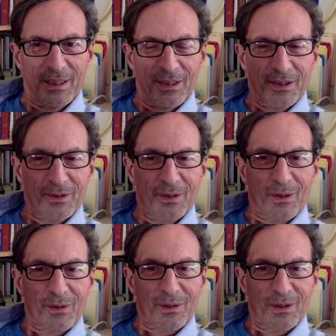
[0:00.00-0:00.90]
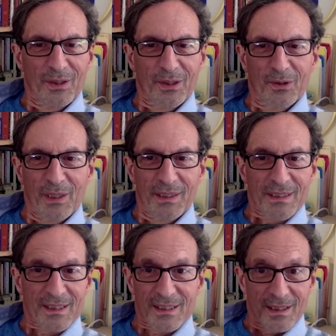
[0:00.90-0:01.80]
You know, the
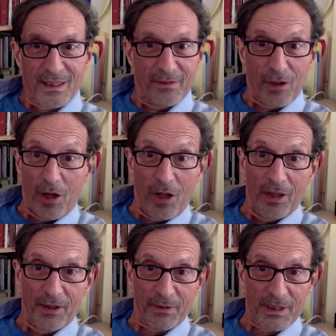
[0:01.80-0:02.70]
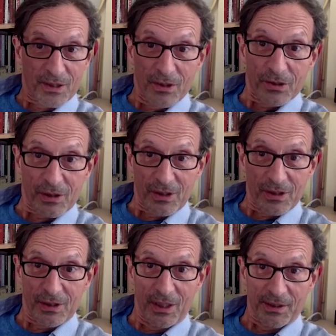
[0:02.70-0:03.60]
greatest of all the research
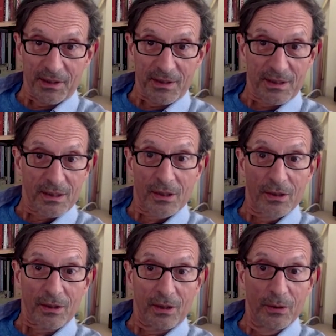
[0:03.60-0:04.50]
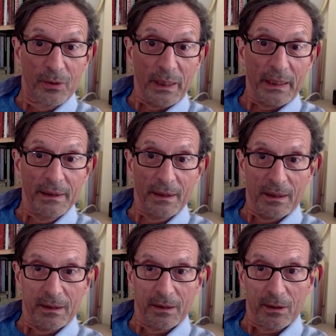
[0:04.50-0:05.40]
Gestaltists, Kurt Lewin
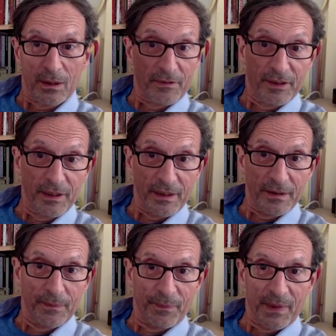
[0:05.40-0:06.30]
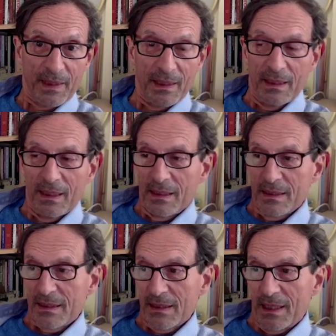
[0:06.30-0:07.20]
or Levine,
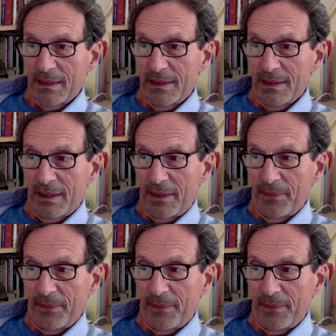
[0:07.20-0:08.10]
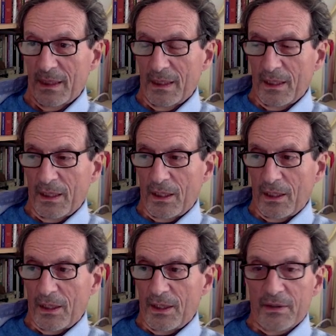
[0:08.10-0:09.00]
said, um,
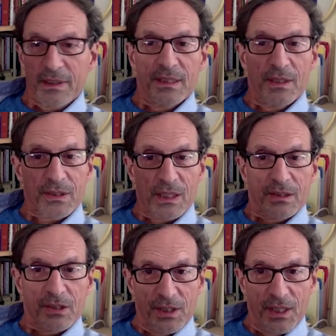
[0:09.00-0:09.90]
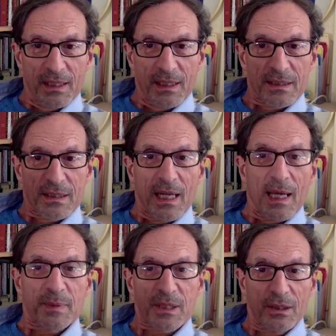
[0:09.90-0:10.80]
There is no such thing as an
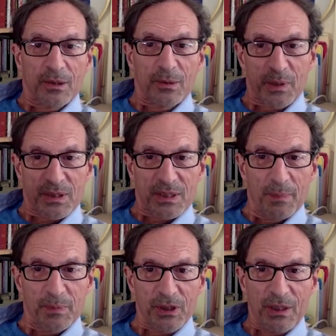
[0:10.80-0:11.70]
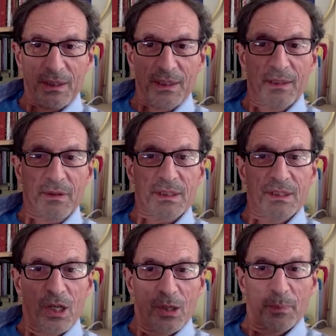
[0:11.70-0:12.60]
absolute perception. There is
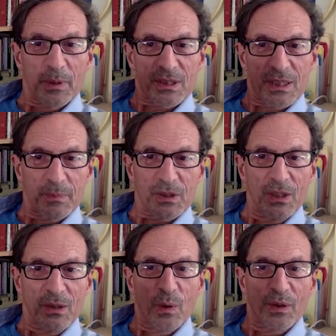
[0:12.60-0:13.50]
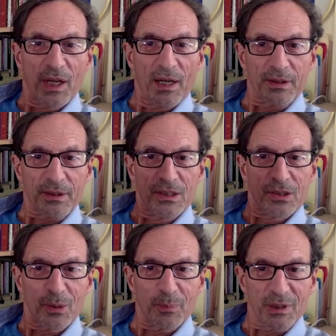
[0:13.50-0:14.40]
no perception without
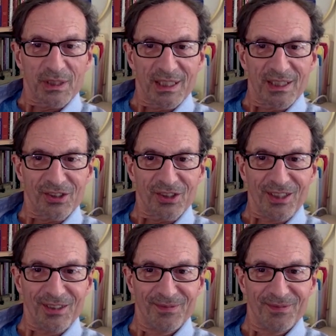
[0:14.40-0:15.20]
interpretation.